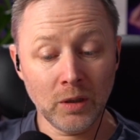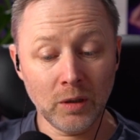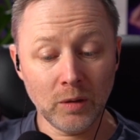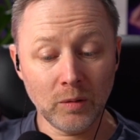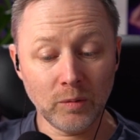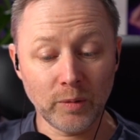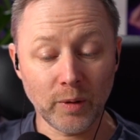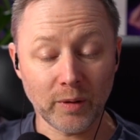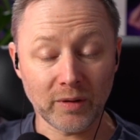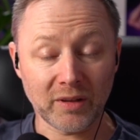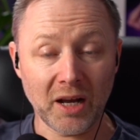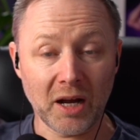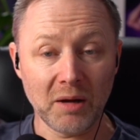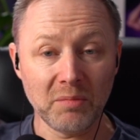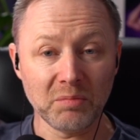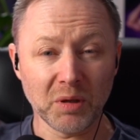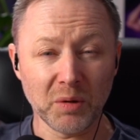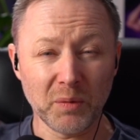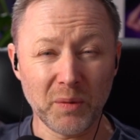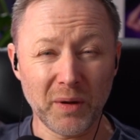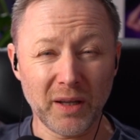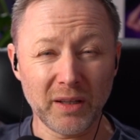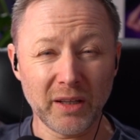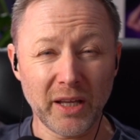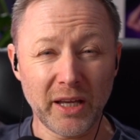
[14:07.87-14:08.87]
we're gambling
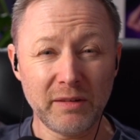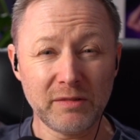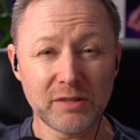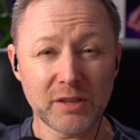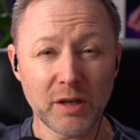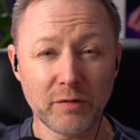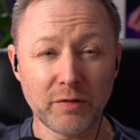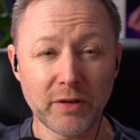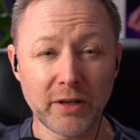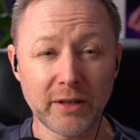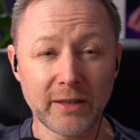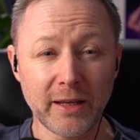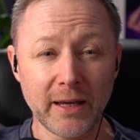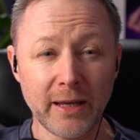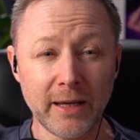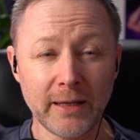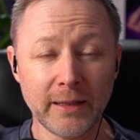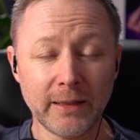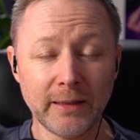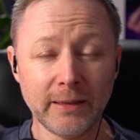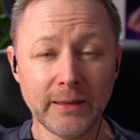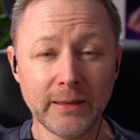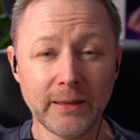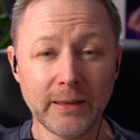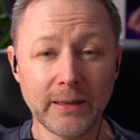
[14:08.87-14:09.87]
with our lives every day,
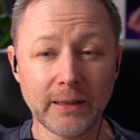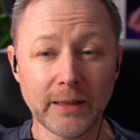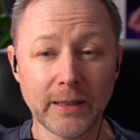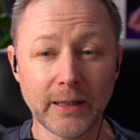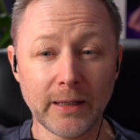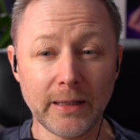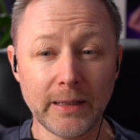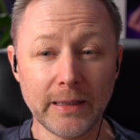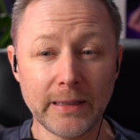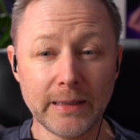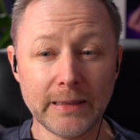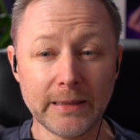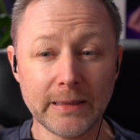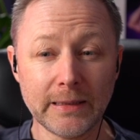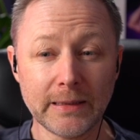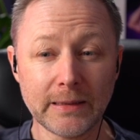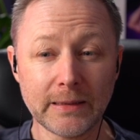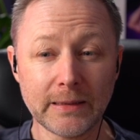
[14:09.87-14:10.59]
and